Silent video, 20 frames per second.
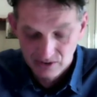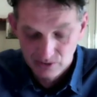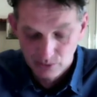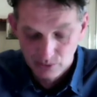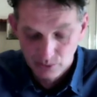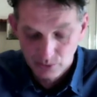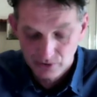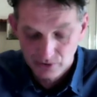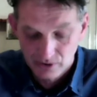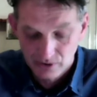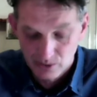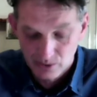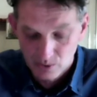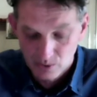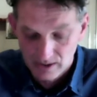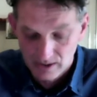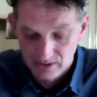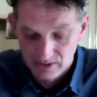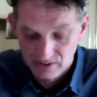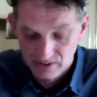also
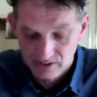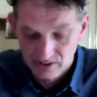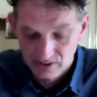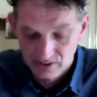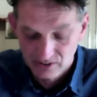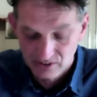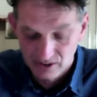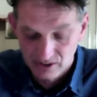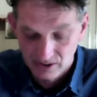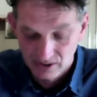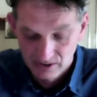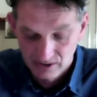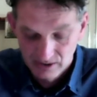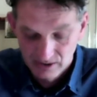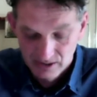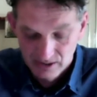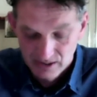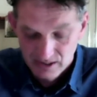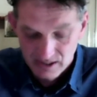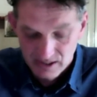quite sinister.
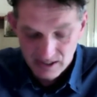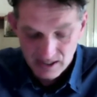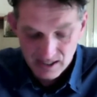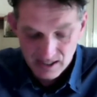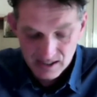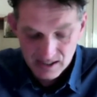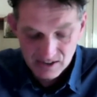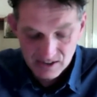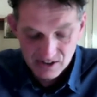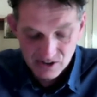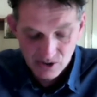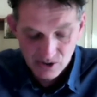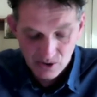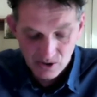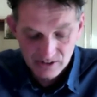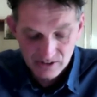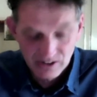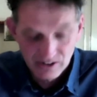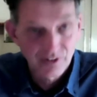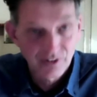It is not
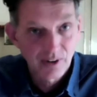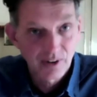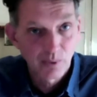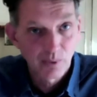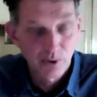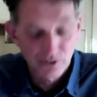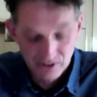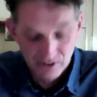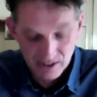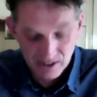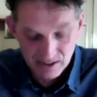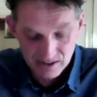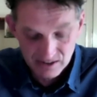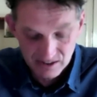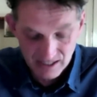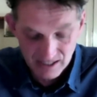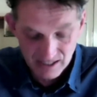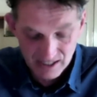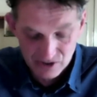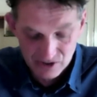as if I was an
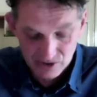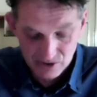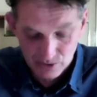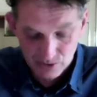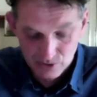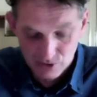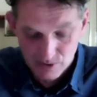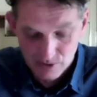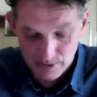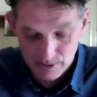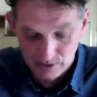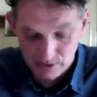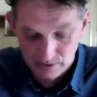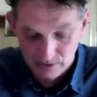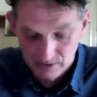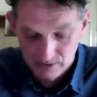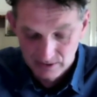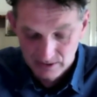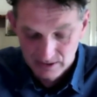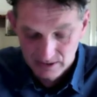international criminal.
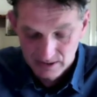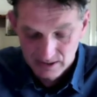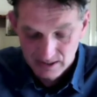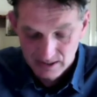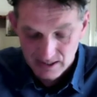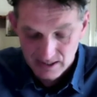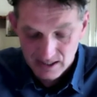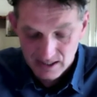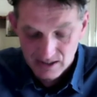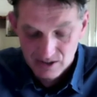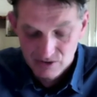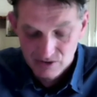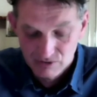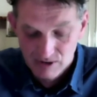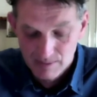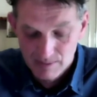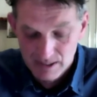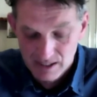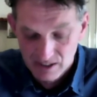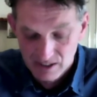It is
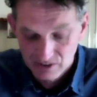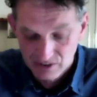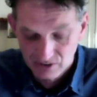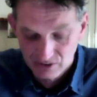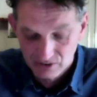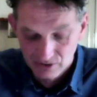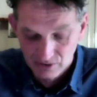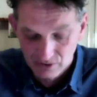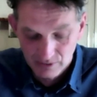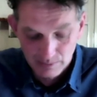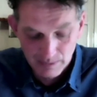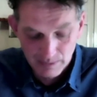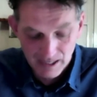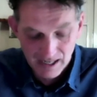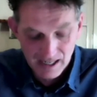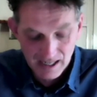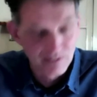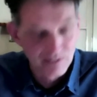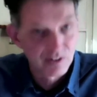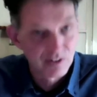reminiscent of the
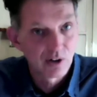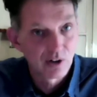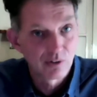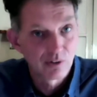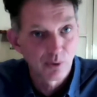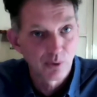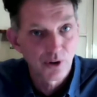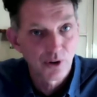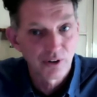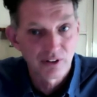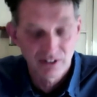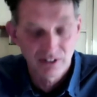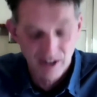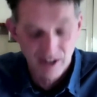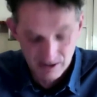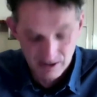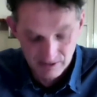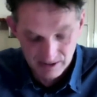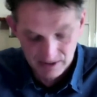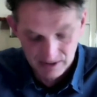behaviour of
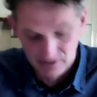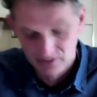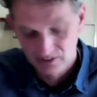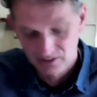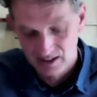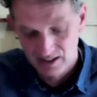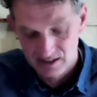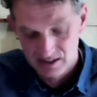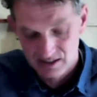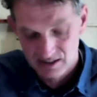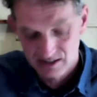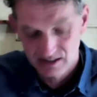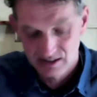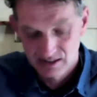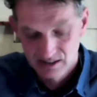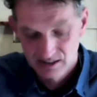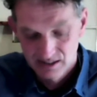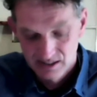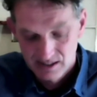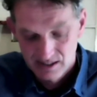authoritarian states.
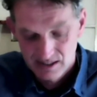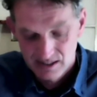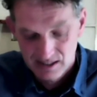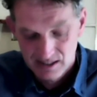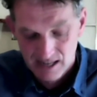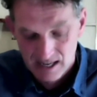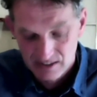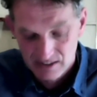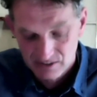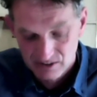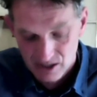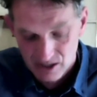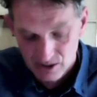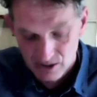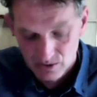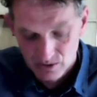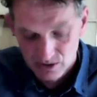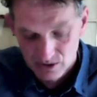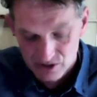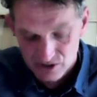It has no
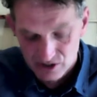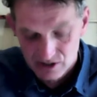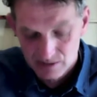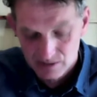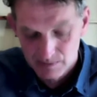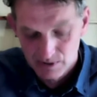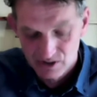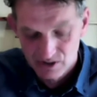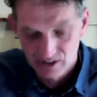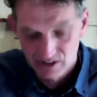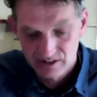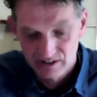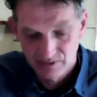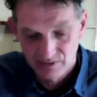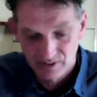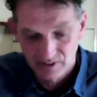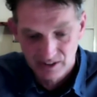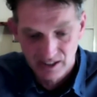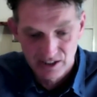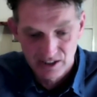legitimate
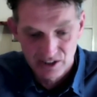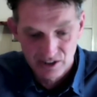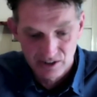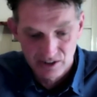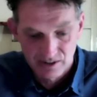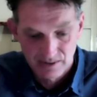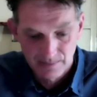justification.